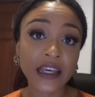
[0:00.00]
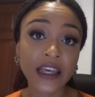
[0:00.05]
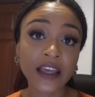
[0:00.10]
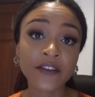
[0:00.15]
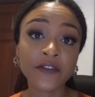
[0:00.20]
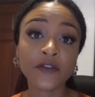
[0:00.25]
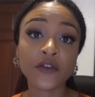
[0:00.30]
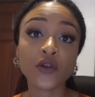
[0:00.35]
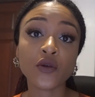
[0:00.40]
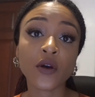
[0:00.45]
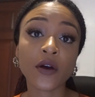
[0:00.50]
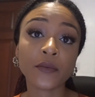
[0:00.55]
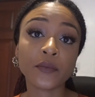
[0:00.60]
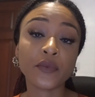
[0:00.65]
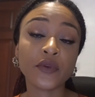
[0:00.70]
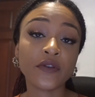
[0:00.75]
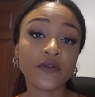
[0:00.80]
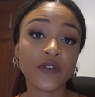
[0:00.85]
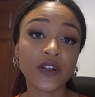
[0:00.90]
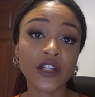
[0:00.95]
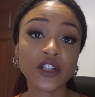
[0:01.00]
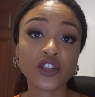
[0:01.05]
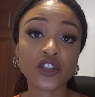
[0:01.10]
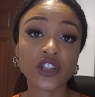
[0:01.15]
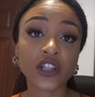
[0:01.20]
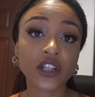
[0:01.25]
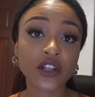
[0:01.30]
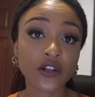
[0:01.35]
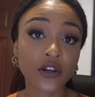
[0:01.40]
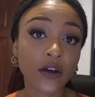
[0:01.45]
If you are
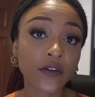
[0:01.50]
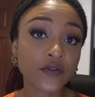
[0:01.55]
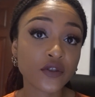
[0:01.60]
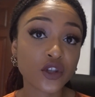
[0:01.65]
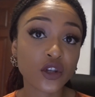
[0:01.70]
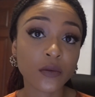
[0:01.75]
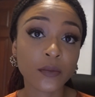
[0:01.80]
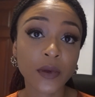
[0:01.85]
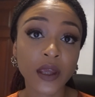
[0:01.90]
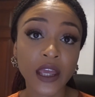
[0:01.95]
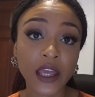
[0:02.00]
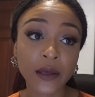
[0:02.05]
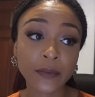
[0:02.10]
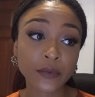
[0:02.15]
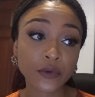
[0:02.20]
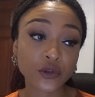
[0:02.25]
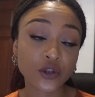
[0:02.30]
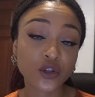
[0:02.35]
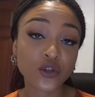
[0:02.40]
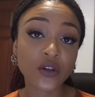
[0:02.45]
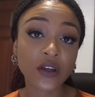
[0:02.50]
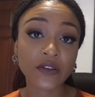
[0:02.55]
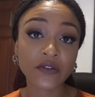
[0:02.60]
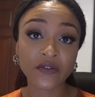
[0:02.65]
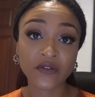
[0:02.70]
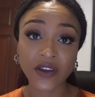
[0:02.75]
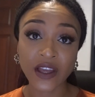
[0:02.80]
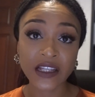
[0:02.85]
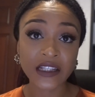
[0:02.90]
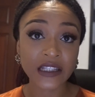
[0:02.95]
privileged enough to be able to
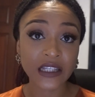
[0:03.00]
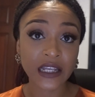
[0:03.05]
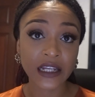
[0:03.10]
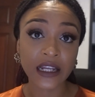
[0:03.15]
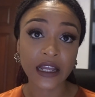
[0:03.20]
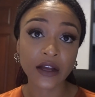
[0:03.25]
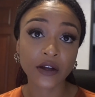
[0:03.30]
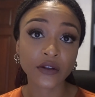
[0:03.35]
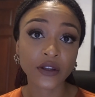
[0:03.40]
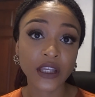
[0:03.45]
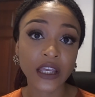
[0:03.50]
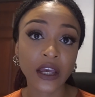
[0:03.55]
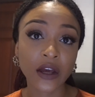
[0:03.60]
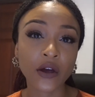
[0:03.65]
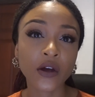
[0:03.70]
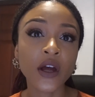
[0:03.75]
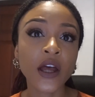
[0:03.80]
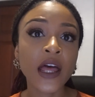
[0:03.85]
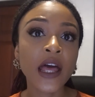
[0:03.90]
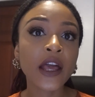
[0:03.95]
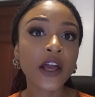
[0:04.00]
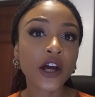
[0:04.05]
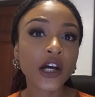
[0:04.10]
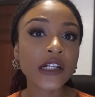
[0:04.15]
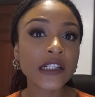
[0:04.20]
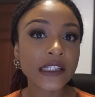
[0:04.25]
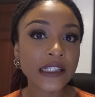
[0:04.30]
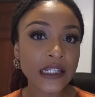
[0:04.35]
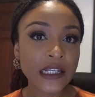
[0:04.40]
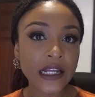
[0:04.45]
invest in healthcare,
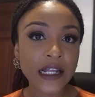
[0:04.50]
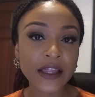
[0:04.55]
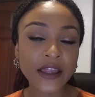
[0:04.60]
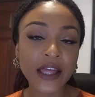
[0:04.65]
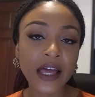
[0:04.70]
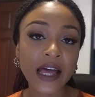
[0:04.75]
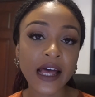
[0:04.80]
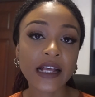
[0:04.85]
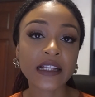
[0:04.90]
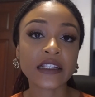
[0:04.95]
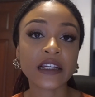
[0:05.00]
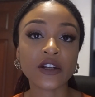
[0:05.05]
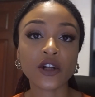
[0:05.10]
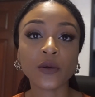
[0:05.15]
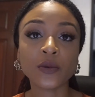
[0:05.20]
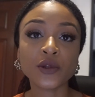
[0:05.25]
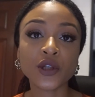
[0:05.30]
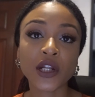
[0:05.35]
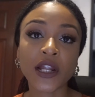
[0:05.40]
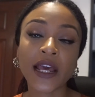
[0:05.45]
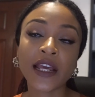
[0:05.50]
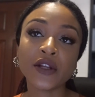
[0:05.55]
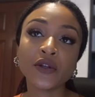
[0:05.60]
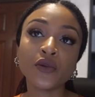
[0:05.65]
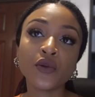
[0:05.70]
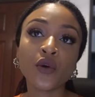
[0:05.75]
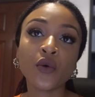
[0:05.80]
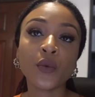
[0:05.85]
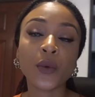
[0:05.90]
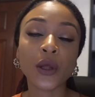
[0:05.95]
consider that as an option. I
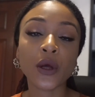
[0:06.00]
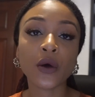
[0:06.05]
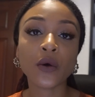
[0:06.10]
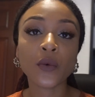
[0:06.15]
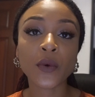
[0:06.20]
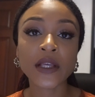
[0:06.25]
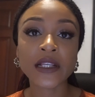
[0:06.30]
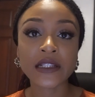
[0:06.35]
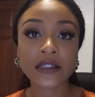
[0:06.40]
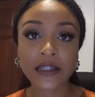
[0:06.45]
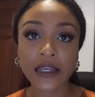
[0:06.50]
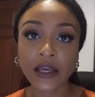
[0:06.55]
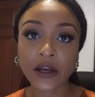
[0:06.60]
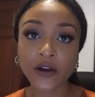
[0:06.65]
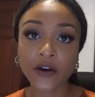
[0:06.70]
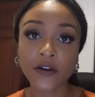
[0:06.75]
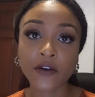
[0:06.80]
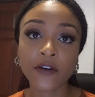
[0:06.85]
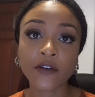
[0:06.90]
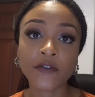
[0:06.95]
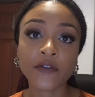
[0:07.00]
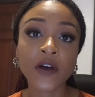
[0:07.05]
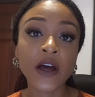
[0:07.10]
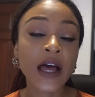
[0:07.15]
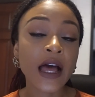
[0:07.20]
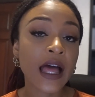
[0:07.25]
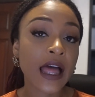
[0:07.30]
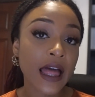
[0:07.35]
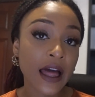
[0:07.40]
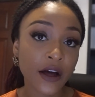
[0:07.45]
know we always think of
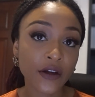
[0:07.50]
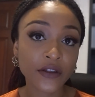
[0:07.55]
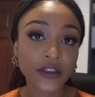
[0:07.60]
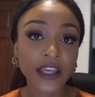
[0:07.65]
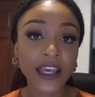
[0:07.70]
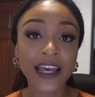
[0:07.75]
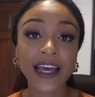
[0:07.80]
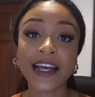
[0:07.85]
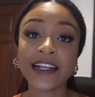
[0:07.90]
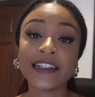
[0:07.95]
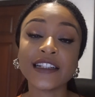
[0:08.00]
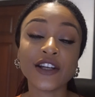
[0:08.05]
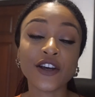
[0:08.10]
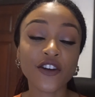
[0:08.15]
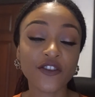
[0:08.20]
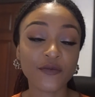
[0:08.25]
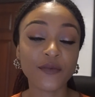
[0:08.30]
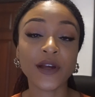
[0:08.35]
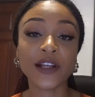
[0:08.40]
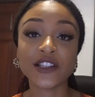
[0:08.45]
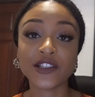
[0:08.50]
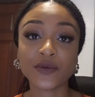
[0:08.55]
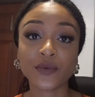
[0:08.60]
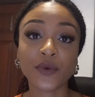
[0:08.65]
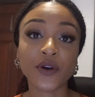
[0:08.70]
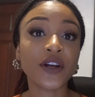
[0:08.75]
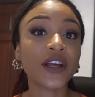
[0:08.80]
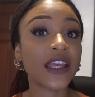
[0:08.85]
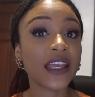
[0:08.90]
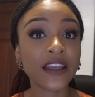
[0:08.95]
healthcare as the government's
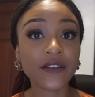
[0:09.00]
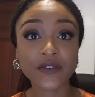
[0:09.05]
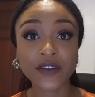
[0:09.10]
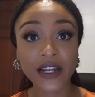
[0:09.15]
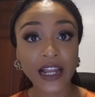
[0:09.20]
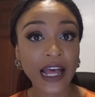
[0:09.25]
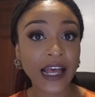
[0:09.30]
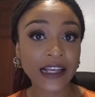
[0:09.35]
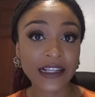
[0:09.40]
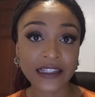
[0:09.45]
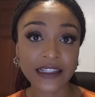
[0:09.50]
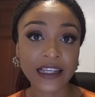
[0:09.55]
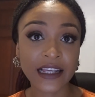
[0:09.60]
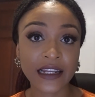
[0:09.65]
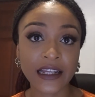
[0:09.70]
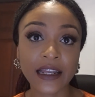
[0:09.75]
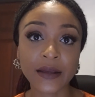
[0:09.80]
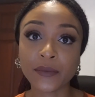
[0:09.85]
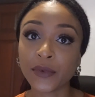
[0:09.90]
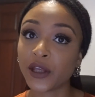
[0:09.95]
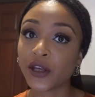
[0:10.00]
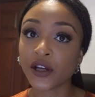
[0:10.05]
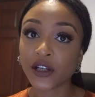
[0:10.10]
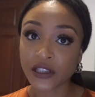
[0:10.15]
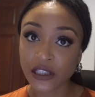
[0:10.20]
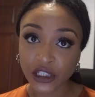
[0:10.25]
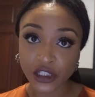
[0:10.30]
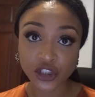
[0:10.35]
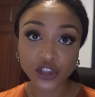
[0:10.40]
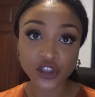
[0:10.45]
work. Even I said it,
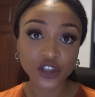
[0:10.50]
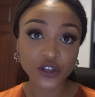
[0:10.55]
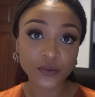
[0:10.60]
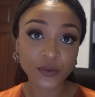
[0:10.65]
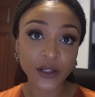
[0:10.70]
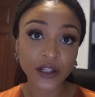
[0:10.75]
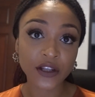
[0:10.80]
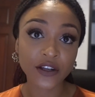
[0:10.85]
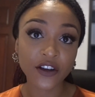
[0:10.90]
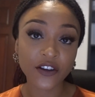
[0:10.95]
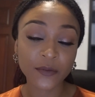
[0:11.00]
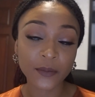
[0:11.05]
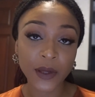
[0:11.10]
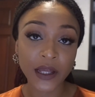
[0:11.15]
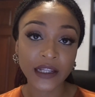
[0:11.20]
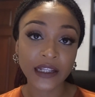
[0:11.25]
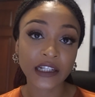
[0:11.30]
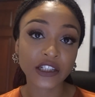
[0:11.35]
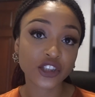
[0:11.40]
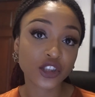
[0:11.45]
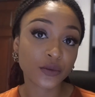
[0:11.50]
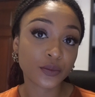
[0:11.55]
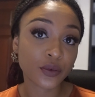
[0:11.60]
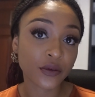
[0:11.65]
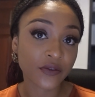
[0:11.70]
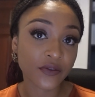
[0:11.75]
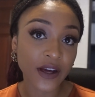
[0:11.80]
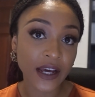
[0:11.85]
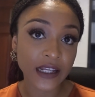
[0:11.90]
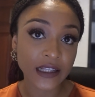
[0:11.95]
because it should be the government that should
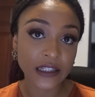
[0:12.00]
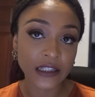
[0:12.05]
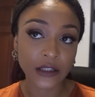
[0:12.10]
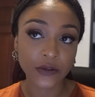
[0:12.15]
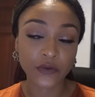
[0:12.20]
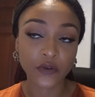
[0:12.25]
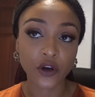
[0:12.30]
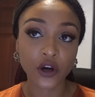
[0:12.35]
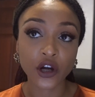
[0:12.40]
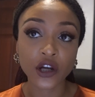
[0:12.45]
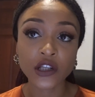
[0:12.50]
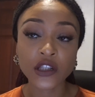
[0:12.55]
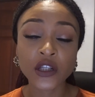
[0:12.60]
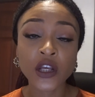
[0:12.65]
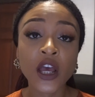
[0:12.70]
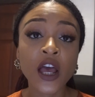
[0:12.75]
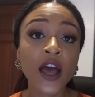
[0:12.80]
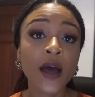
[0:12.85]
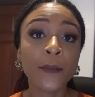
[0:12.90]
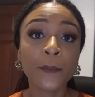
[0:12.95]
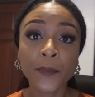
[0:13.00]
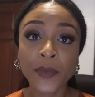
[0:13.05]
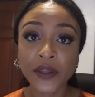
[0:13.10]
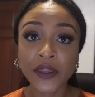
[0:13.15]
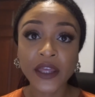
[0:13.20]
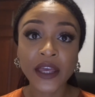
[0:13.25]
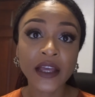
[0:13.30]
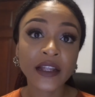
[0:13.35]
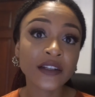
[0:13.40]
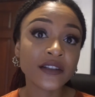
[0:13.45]
provide this for us, but
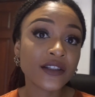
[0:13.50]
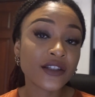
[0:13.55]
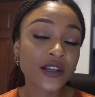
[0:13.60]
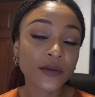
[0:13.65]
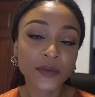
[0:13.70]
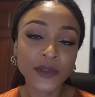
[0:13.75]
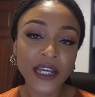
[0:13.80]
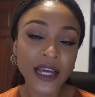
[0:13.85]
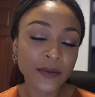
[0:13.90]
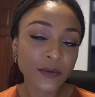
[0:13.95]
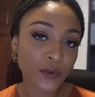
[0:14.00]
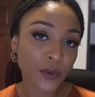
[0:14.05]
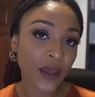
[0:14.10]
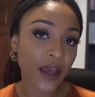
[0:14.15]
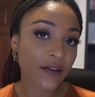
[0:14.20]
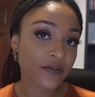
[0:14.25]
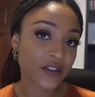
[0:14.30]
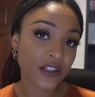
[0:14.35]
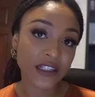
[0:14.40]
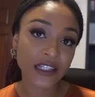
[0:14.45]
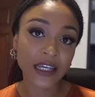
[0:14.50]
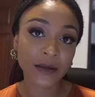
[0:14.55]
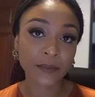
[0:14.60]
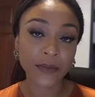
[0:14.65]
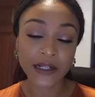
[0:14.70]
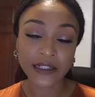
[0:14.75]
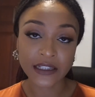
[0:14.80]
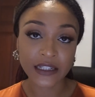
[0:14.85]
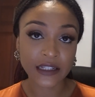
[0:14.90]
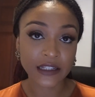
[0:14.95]
then sometimes we have to take
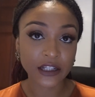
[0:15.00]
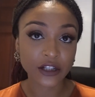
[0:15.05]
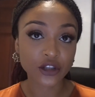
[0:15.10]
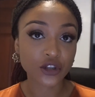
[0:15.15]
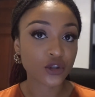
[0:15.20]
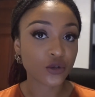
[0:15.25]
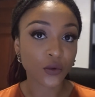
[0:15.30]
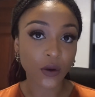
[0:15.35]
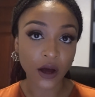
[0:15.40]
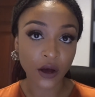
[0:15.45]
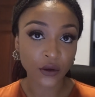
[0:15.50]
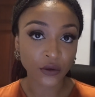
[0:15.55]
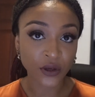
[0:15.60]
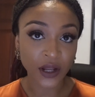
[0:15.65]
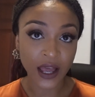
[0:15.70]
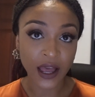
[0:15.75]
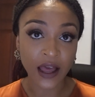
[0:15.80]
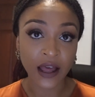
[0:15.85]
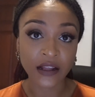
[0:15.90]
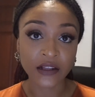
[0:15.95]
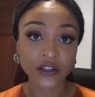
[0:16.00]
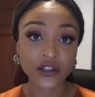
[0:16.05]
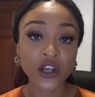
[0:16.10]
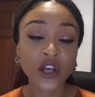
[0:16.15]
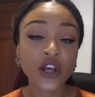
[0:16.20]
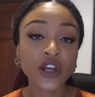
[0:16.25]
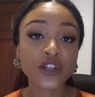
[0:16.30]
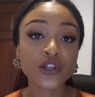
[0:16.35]
matters into our own hands.